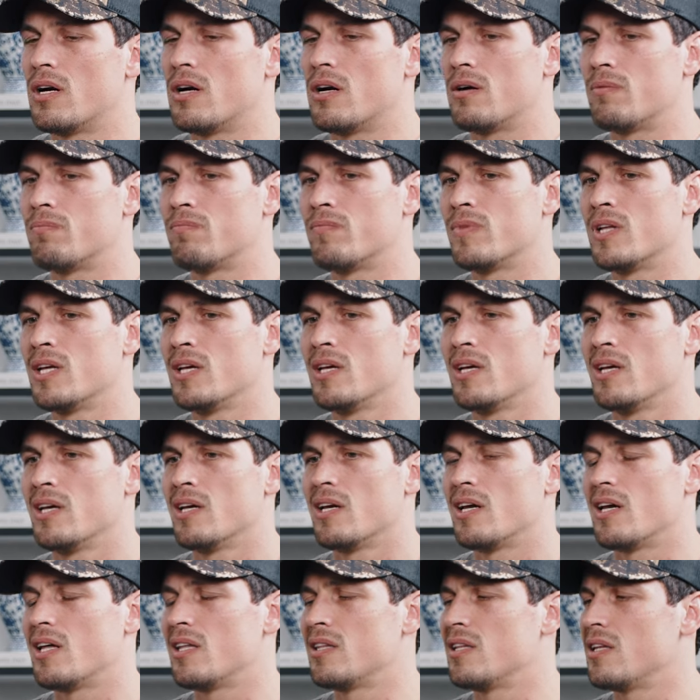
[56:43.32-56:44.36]
Um,
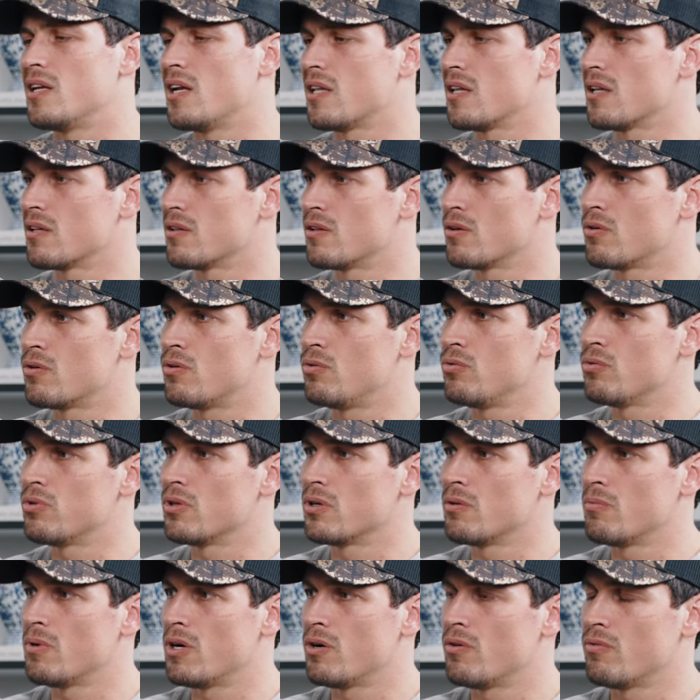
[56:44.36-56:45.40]
and then I think the cool
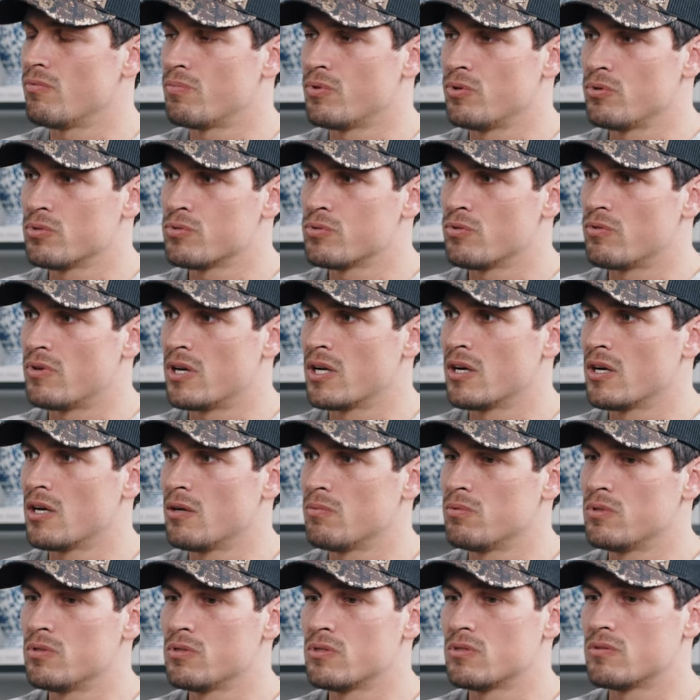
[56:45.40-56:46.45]
thing about Puresport Run
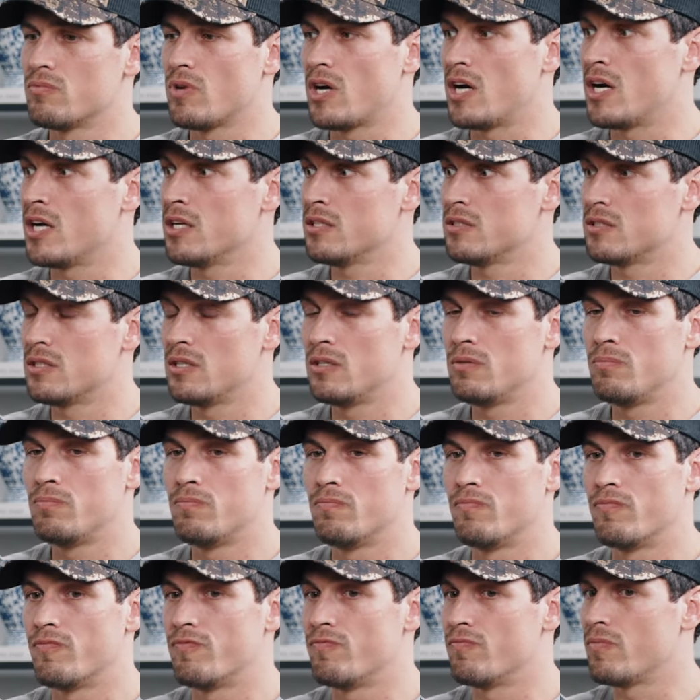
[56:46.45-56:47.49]
Club is I see
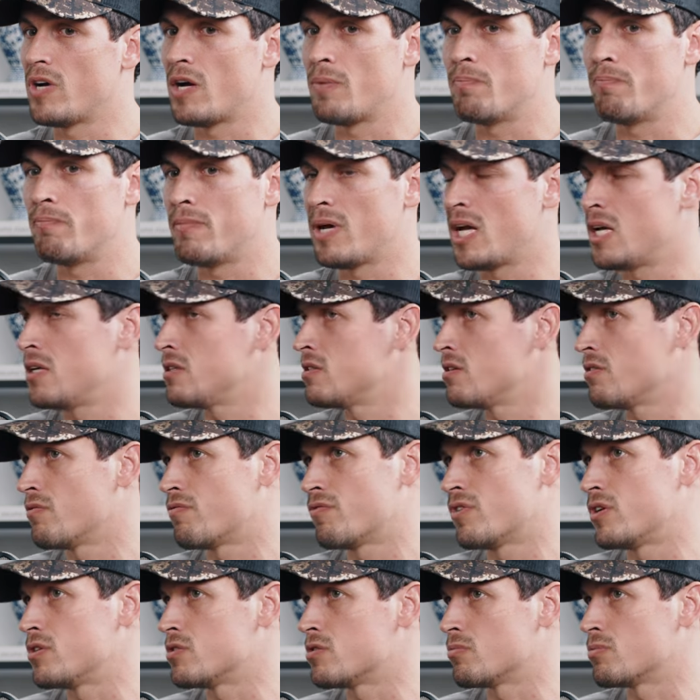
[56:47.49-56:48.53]
amazing
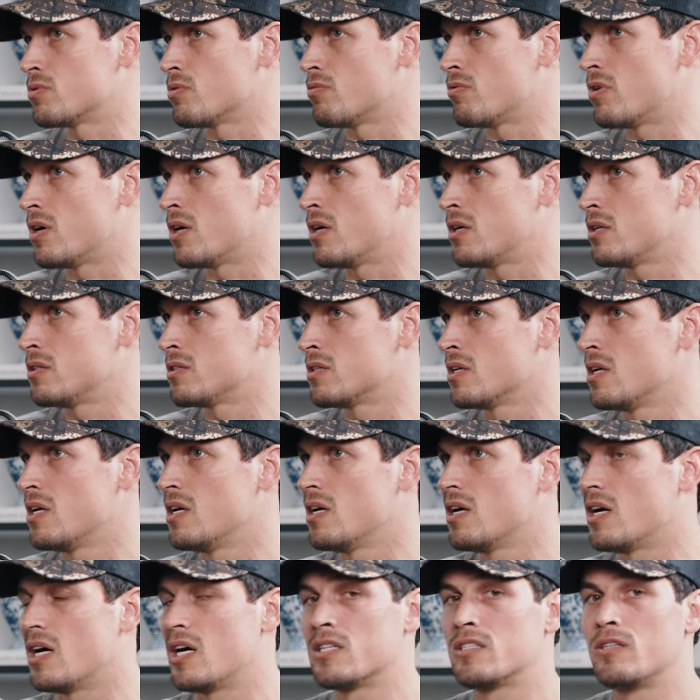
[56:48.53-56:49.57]
friendships arise.
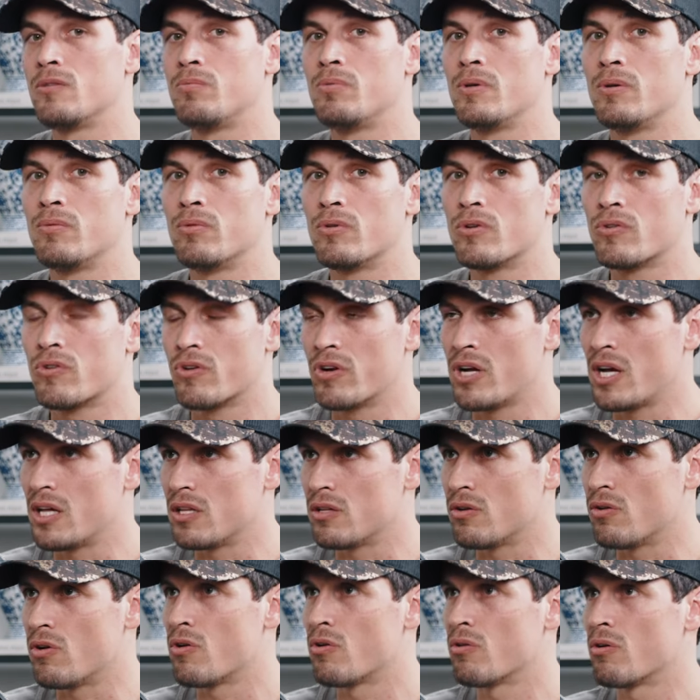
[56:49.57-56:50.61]
Mm. I hmm. see people
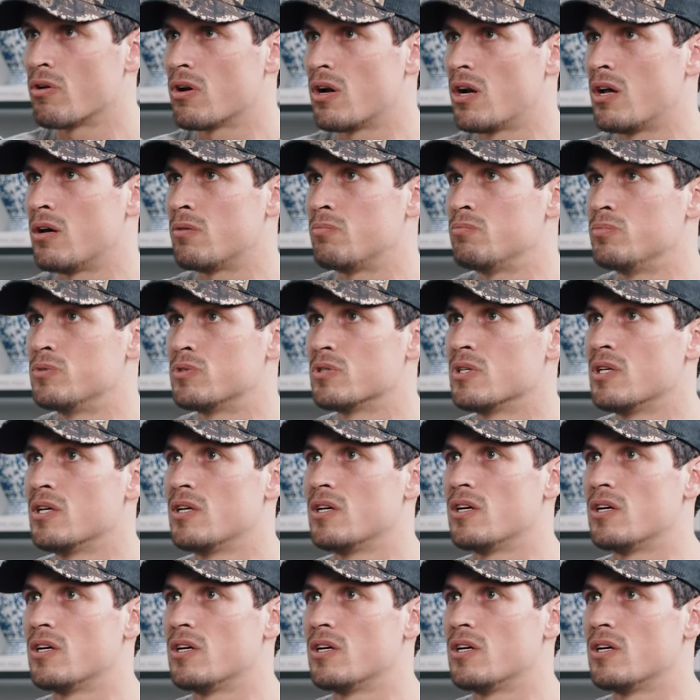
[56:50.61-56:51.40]
create their own clubs.